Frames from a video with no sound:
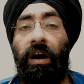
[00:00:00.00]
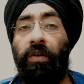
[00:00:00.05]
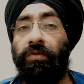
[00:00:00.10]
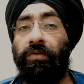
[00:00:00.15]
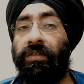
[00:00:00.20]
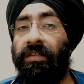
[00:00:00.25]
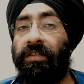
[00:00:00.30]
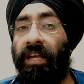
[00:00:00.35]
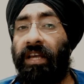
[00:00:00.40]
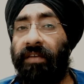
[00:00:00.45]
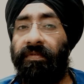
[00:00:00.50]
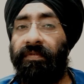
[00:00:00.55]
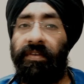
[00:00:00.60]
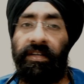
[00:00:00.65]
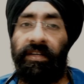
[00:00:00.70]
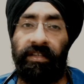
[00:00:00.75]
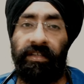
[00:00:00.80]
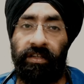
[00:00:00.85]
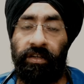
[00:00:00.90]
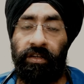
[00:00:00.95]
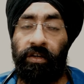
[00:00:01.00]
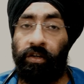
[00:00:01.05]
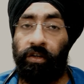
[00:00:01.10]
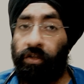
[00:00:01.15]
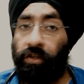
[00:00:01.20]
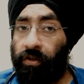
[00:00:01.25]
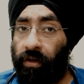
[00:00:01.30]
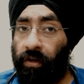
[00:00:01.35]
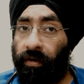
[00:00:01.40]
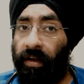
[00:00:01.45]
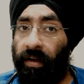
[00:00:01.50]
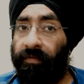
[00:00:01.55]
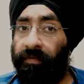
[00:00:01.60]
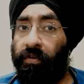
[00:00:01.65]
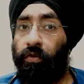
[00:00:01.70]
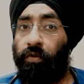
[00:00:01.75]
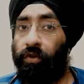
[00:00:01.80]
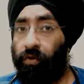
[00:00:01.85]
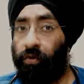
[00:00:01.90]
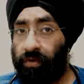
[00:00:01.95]
safe is if
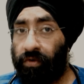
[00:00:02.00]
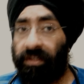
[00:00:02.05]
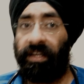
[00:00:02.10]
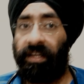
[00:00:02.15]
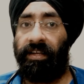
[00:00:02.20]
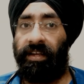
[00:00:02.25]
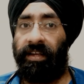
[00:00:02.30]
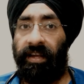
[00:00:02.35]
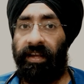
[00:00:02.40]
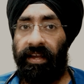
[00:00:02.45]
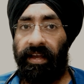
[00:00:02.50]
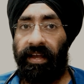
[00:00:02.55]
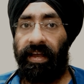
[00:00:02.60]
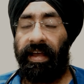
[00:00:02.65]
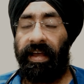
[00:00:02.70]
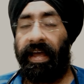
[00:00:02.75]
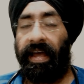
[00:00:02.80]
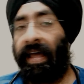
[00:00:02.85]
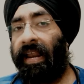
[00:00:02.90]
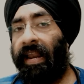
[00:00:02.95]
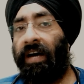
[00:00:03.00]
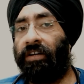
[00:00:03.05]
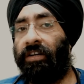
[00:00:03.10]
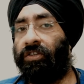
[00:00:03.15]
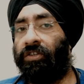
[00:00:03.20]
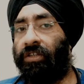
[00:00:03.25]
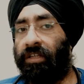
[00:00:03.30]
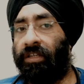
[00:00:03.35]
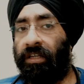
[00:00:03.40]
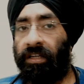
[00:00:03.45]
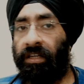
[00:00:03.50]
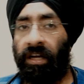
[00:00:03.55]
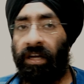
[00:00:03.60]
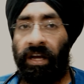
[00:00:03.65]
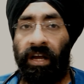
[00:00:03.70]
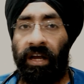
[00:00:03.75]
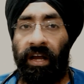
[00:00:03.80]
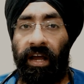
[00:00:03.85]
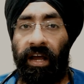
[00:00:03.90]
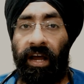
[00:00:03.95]
you're using L-arginine
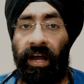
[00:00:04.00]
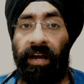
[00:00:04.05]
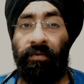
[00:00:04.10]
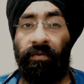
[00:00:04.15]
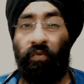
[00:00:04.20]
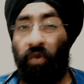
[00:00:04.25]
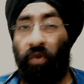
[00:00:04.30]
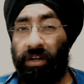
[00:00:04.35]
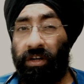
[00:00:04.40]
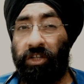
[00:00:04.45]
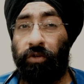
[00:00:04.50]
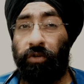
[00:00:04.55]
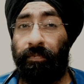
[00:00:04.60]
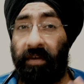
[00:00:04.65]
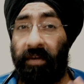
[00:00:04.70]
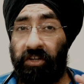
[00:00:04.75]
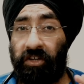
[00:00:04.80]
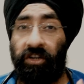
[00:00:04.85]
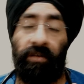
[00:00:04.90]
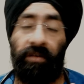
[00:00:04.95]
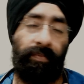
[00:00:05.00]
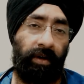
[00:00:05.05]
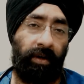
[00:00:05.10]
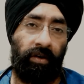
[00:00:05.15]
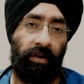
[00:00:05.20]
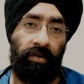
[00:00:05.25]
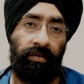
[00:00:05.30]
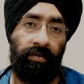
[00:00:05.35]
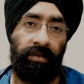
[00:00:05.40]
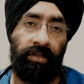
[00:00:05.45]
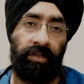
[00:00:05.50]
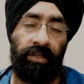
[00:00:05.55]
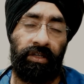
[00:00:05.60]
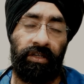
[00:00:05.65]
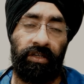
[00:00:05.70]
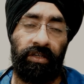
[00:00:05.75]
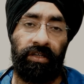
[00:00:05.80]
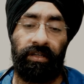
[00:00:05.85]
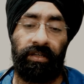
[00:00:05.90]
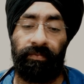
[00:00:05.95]
and what special
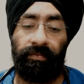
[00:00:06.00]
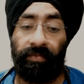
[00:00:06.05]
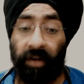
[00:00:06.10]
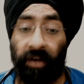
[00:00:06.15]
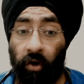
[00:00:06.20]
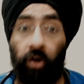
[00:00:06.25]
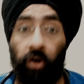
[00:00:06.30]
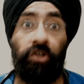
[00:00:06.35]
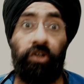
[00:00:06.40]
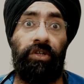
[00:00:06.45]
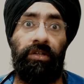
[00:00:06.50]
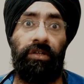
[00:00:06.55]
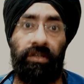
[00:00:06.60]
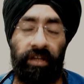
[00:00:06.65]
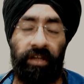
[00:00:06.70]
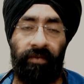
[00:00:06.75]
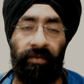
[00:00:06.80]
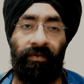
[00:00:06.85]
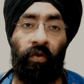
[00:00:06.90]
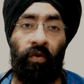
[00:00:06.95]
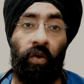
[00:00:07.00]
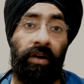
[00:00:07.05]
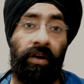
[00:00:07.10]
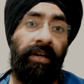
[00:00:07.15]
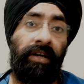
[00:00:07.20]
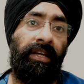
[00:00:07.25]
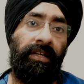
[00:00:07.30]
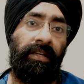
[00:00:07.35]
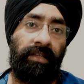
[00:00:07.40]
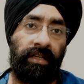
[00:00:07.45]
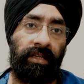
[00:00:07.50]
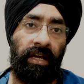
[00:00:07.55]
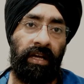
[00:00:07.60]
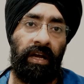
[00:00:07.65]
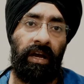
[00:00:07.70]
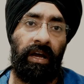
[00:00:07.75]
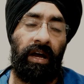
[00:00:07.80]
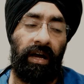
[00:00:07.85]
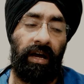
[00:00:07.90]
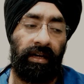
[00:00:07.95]
precautions and warnings
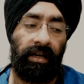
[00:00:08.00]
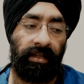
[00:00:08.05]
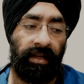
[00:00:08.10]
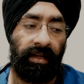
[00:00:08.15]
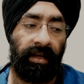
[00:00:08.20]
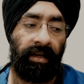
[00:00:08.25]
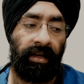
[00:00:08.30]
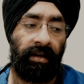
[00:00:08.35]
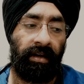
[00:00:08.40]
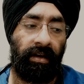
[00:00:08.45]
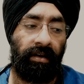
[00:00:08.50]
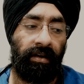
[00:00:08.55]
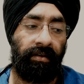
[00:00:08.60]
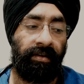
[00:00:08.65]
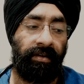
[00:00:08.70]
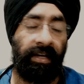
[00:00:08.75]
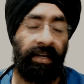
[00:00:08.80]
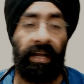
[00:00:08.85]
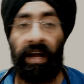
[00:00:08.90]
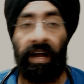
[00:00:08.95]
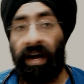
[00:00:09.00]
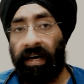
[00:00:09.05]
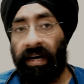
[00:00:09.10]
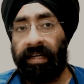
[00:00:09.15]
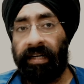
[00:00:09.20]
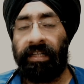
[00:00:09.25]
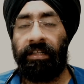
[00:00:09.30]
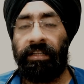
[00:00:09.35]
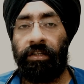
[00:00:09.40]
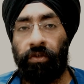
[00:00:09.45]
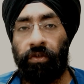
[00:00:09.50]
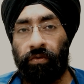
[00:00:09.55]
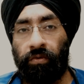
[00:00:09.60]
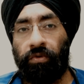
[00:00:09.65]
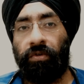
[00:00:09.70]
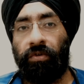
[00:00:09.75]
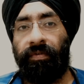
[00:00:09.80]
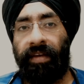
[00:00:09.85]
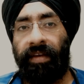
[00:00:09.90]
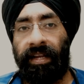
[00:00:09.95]
are there regarding the
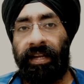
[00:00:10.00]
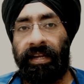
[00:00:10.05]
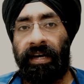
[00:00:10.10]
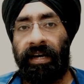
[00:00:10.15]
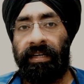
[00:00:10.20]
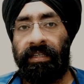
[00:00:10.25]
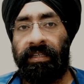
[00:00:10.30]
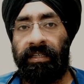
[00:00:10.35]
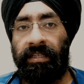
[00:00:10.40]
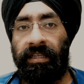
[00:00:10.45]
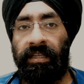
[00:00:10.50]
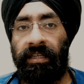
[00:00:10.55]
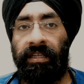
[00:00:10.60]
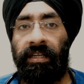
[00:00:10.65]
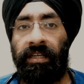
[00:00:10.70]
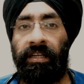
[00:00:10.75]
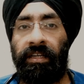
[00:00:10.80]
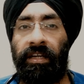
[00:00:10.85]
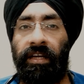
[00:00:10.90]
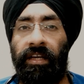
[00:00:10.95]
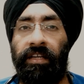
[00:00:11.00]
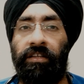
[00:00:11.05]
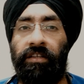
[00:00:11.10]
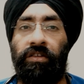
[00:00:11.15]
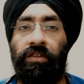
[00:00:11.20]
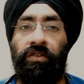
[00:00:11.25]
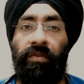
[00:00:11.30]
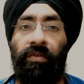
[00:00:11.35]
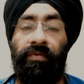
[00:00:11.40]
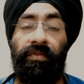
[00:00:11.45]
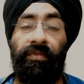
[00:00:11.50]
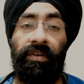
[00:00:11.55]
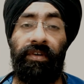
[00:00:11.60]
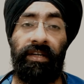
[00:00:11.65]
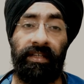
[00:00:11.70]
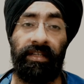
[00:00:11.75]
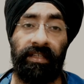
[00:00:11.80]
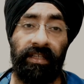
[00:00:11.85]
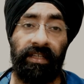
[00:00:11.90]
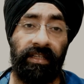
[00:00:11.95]
use of L-arginine in cases of
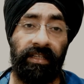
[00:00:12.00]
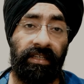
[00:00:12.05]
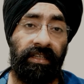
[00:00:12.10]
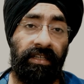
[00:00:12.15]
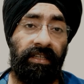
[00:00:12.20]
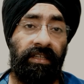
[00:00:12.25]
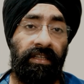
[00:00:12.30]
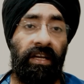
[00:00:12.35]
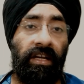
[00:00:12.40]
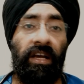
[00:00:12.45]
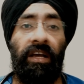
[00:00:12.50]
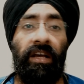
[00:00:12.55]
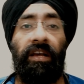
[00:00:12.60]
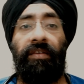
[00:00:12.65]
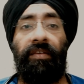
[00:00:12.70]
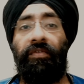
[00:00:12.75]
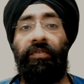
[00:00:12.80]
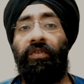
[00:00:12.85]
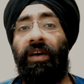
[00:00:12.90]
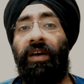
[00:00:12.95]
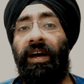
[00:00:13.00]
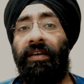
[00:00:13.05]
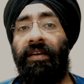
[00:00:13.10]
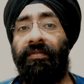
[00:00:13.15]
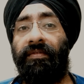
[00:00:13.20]
diseases, if you have